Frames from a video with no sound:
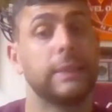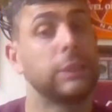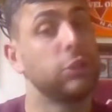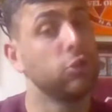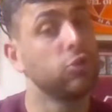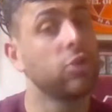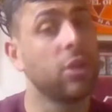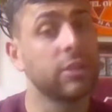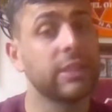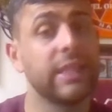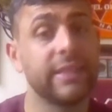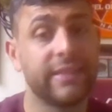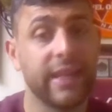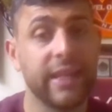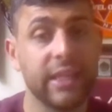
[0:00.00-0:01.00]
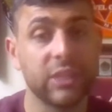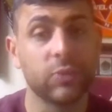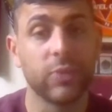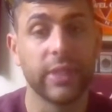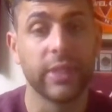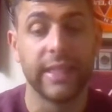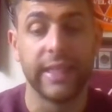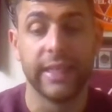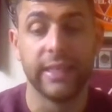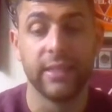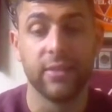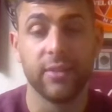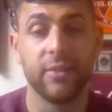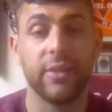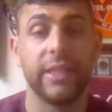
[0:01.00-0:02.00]
Utah is going to take this one in the
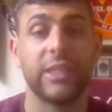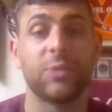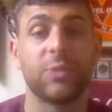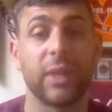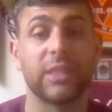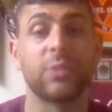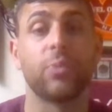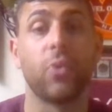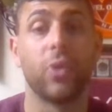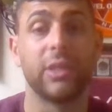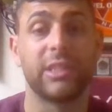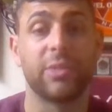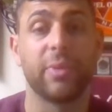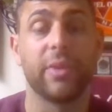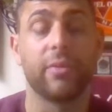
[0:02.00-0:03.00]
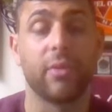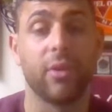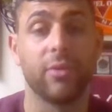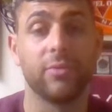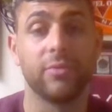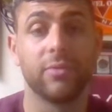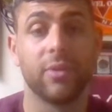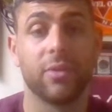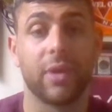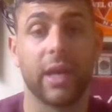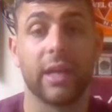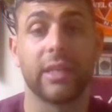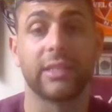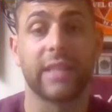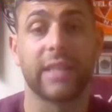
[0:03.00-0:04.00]
end. Expect some points to be thrown,
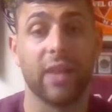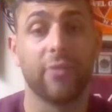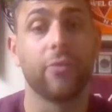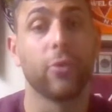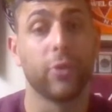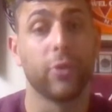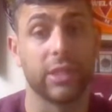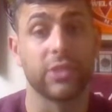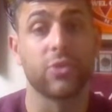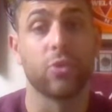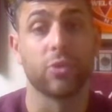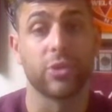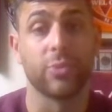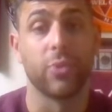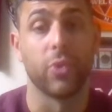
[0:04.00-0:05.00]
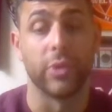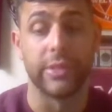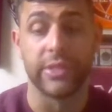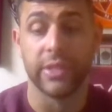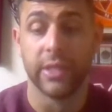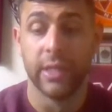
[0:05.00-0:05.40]
okay? Because California can score some points.